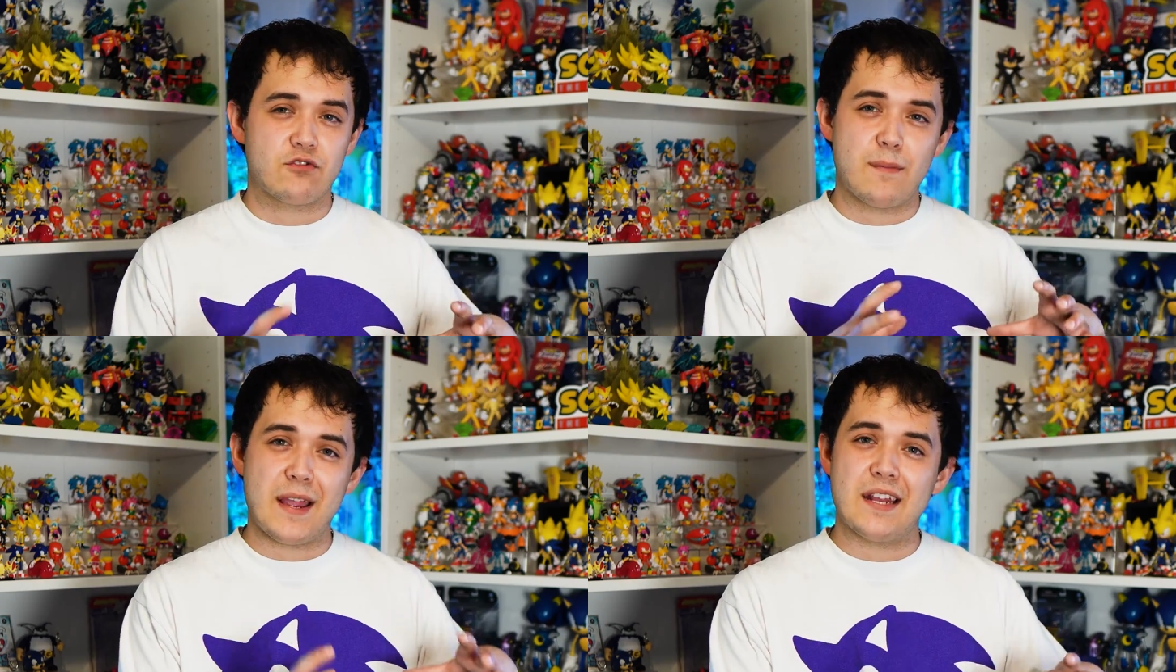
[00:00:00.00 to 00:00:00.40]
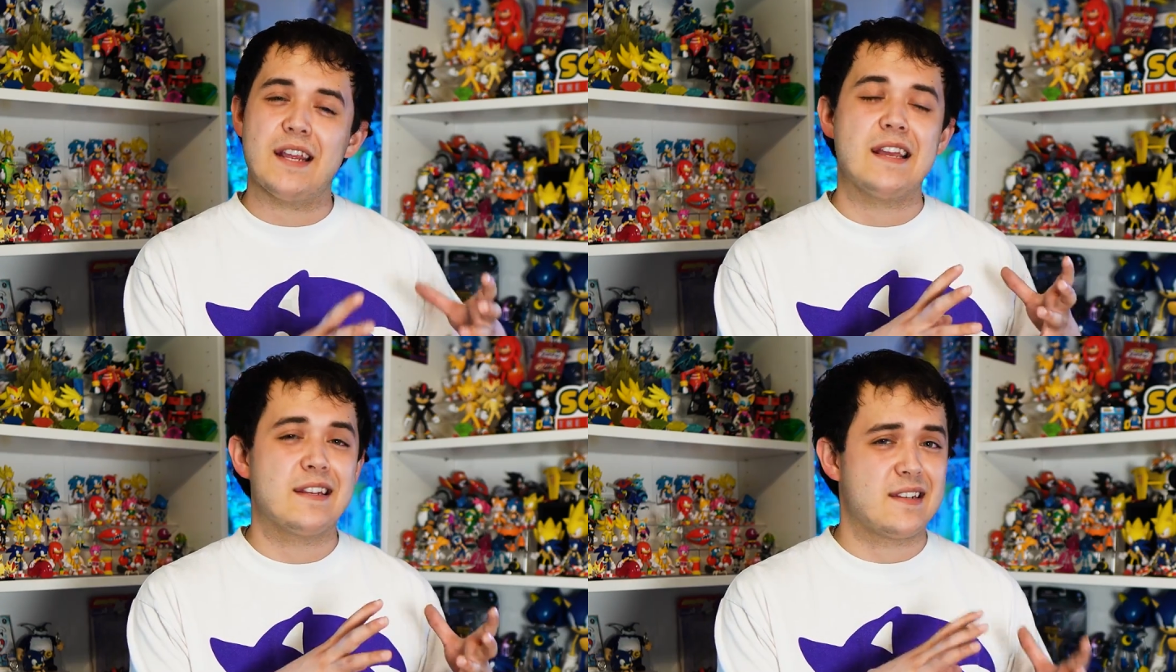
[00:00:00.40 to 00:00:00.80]

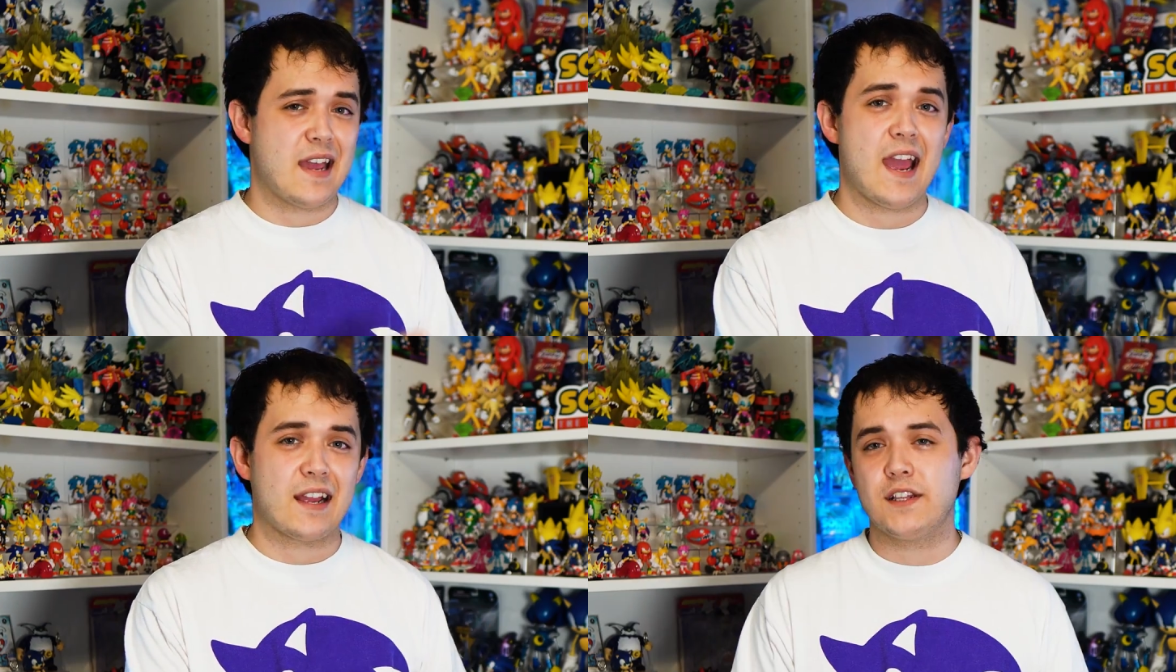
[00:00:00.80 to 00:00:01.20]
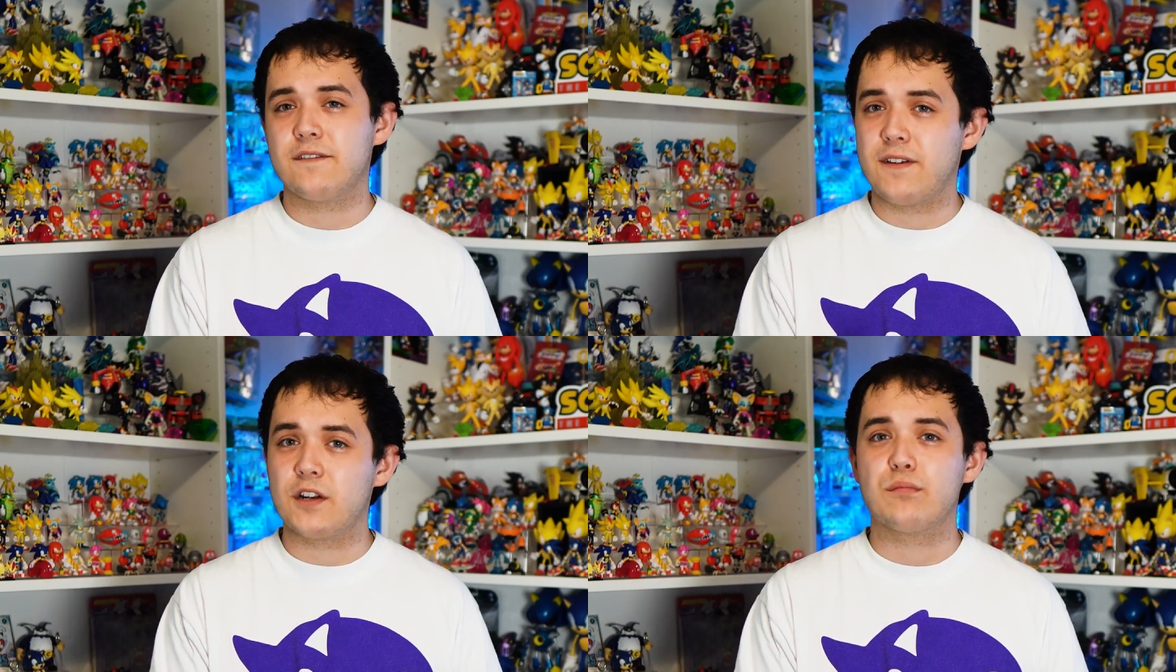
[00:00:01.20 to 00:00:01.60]
remain intact in
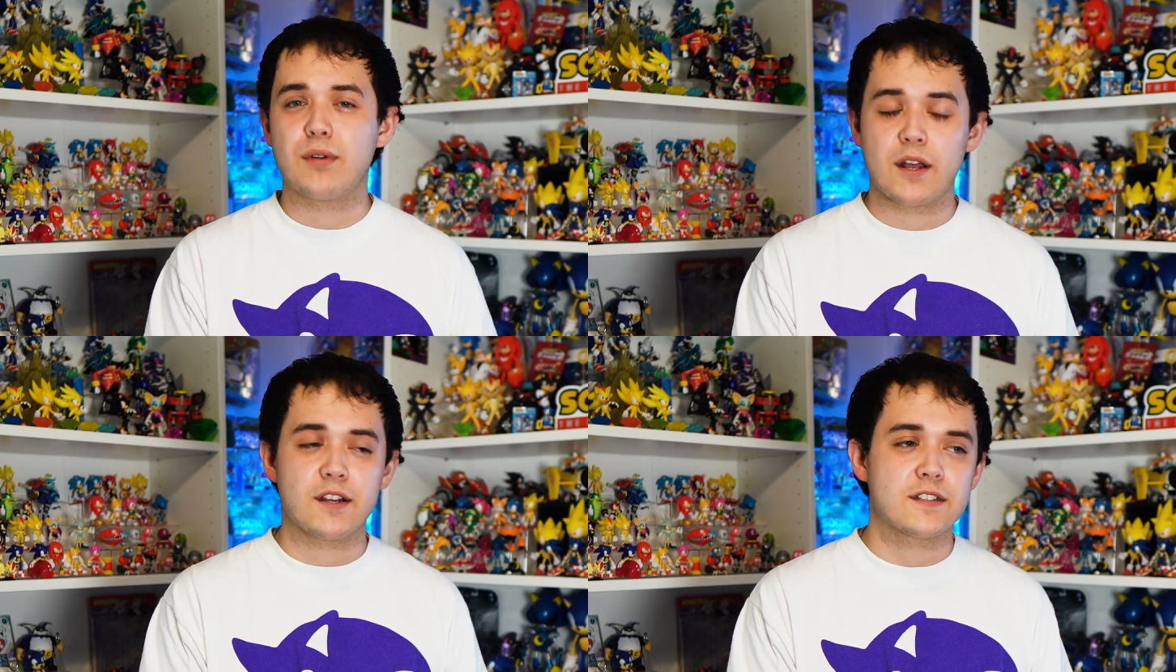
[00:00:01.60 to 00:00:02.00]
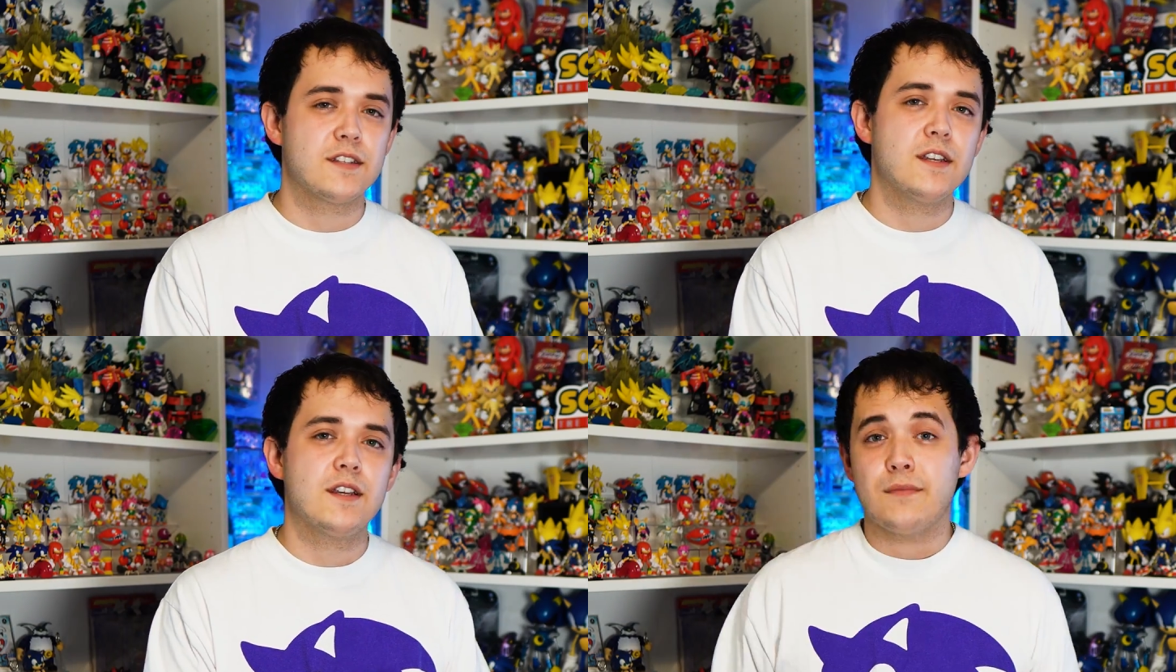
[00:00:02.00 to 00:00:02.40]
the final product.